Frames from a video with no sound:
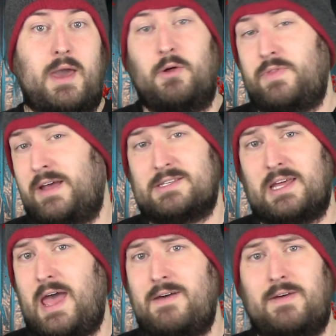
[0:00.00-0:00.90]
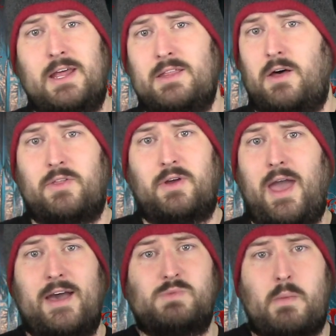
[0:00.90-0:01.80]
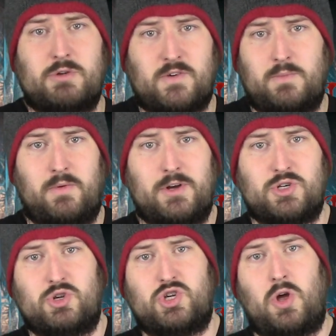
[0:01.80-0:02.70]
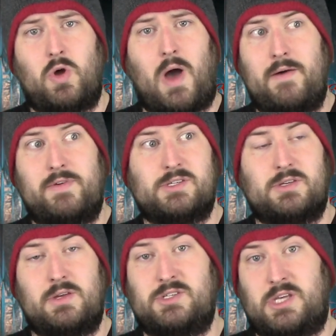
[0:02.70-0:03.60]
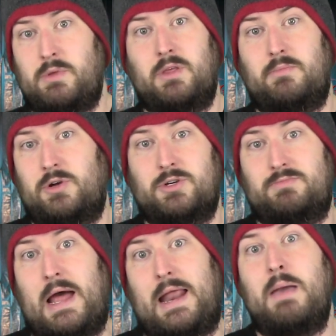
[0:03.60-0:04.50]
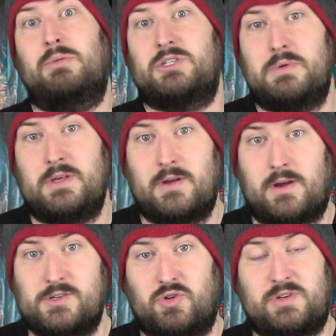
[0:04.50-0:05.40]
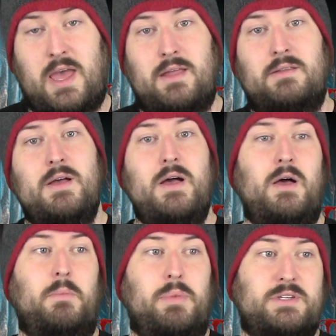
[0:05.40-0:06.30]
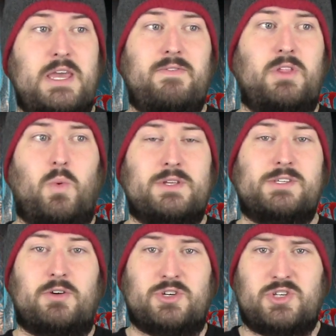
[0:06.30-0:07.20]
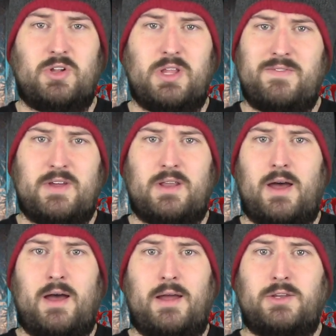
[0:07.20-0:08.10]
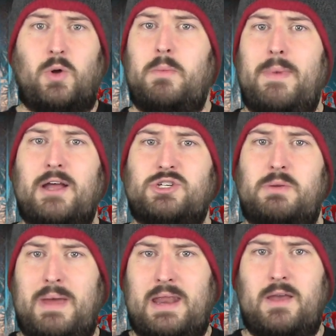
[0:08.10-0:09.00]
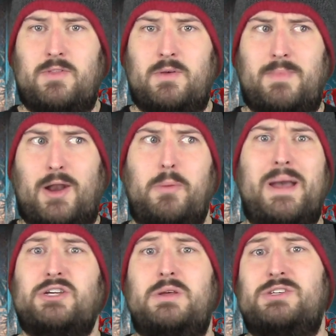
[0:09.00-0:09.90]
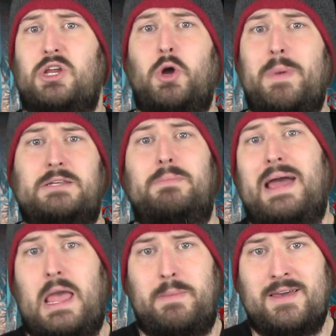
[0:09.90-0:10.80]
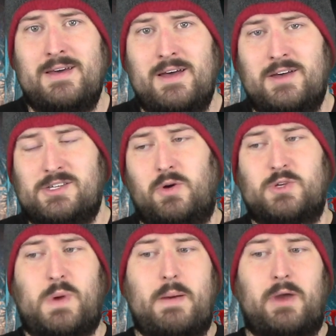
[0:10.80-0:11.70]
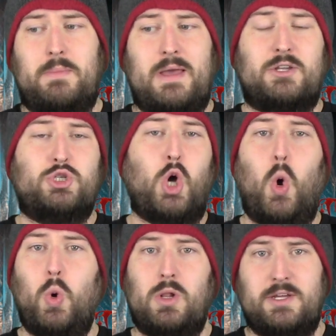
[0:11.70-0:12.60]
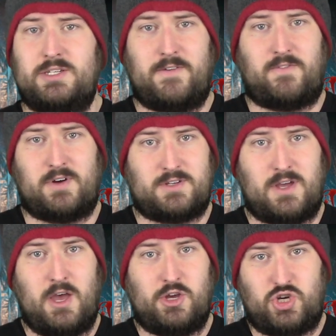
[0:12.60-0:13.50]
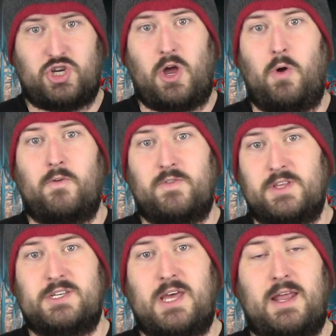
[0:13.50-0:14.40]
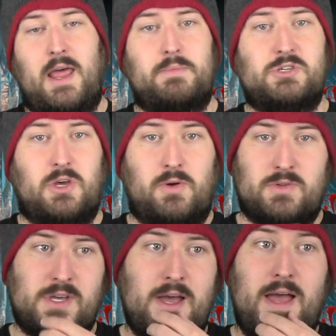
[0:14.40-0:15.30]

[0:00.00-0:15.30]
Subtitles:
I don't think it's going to have any of the other cast members from the original show. Obviously, some of them are not able to be there because they're dead. But even the ones that are still living, I don't imagine many of them. I don't imagine he's going to go back to Miami. So it's probably going to be a totally different show for this 10 episodes.